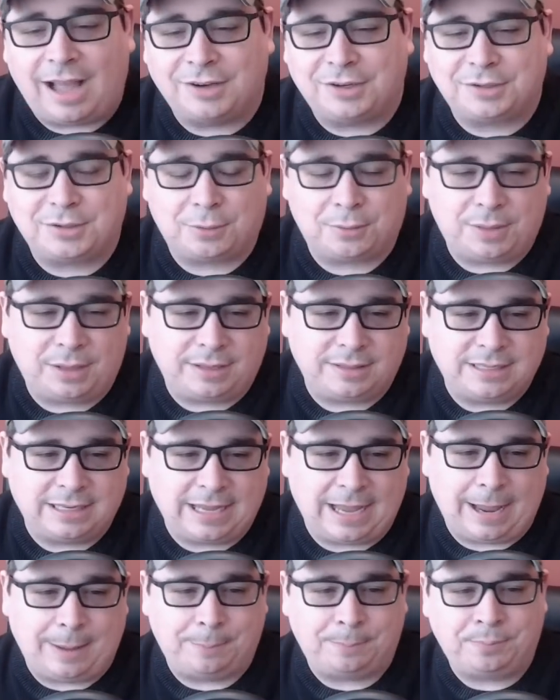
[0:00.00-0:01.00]
I just don't think it's
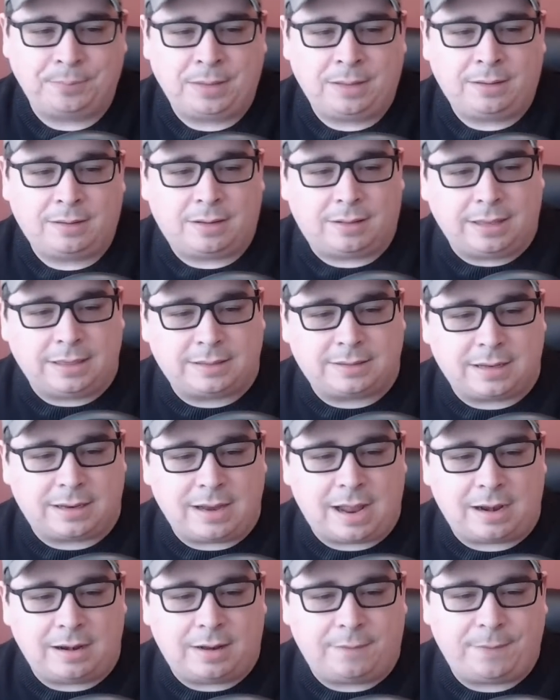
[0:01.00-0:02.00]
a game.
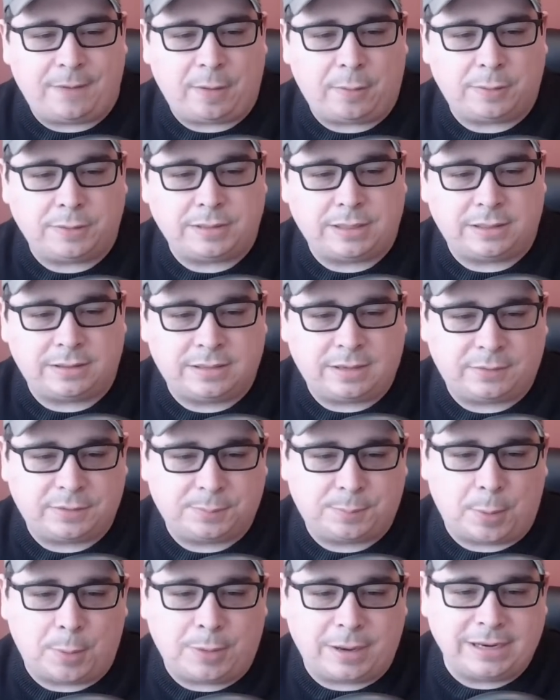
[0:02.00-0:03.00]
Callista, not enough Eorzeans
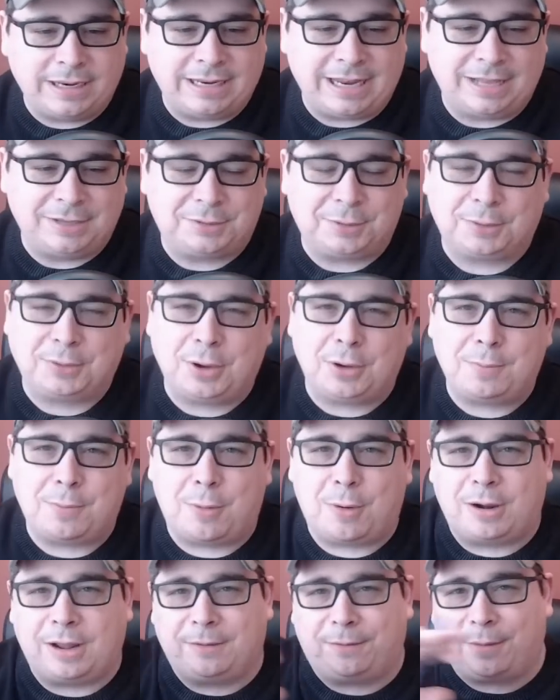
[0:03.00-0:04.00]
have spoken today. So good
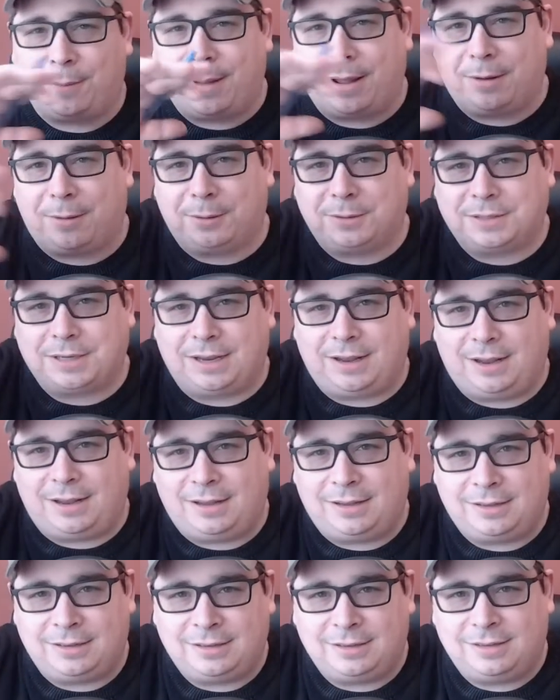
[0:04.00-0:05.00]
morning from
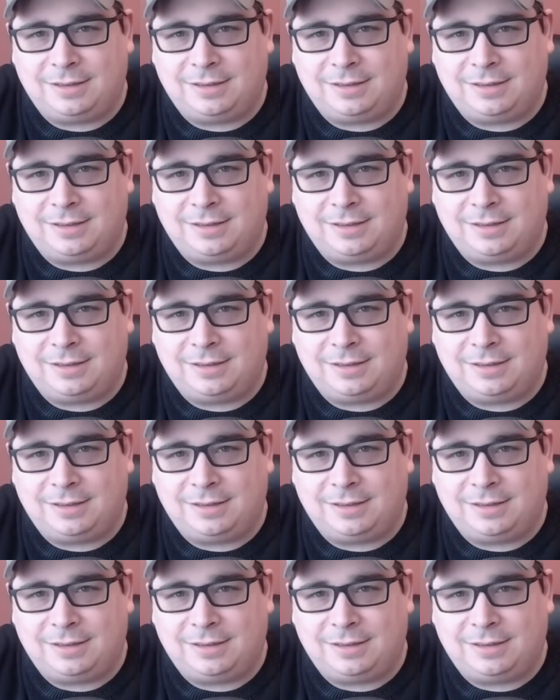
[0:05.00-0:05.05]
Eorzea.